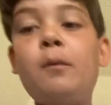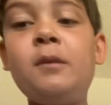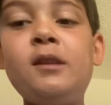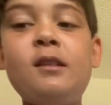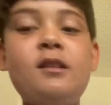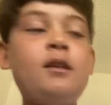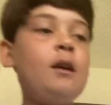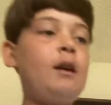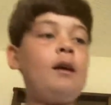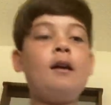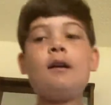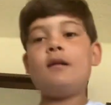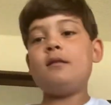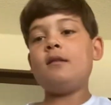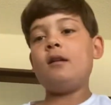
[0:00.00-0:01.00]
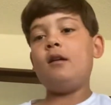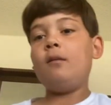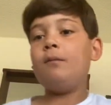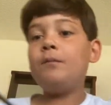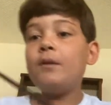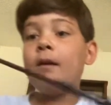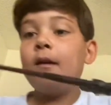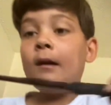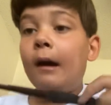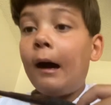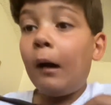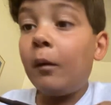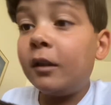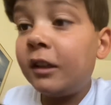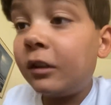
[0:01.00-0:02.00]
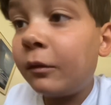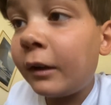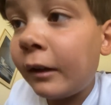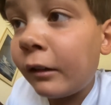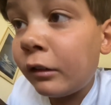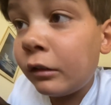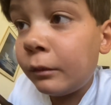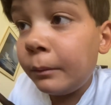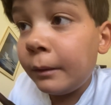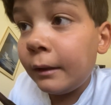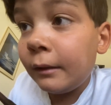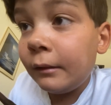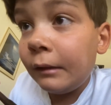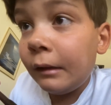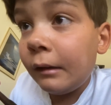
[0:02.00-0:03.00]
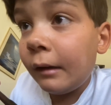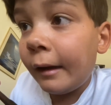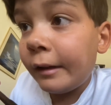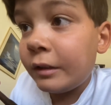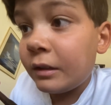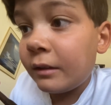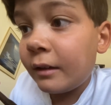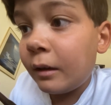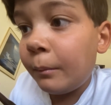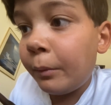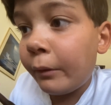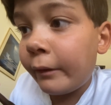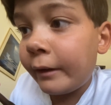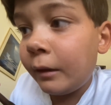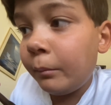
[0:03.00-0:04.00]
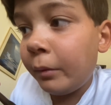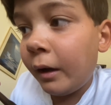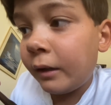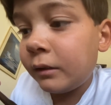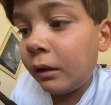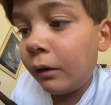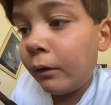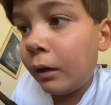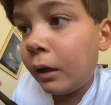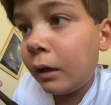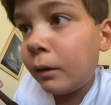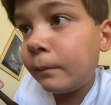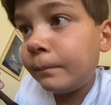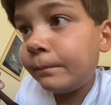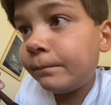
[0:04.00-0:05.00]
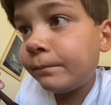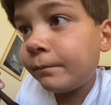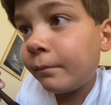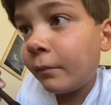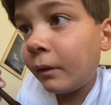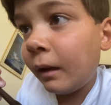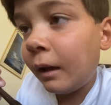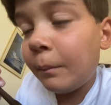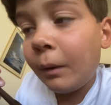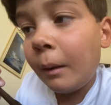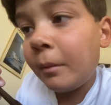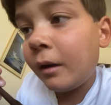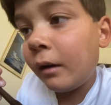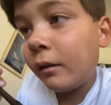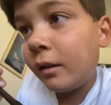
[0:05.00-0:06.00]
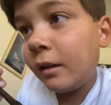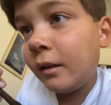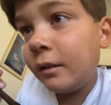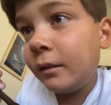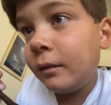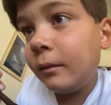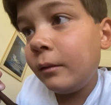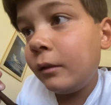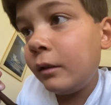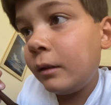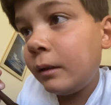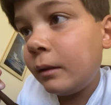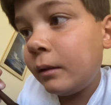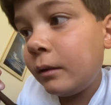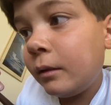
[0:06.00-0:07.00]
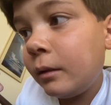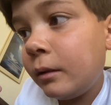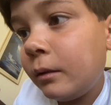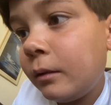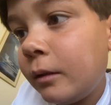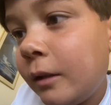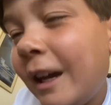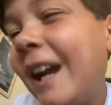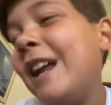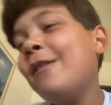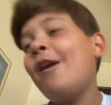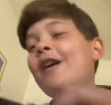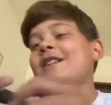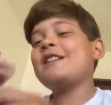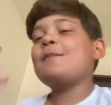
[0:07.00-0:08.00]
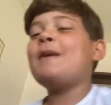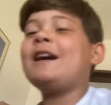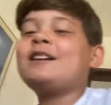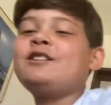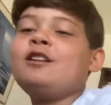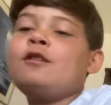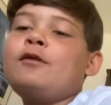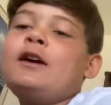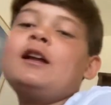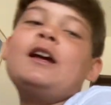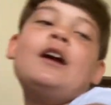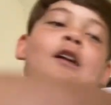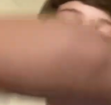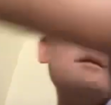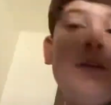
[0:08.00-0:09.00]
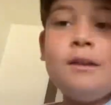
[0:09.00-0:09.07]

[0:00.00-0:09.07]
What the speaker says: with this thing because, you know, I want this video to be not just like a boring unboxing video. It probably already is. Anyway, let's get back to the video.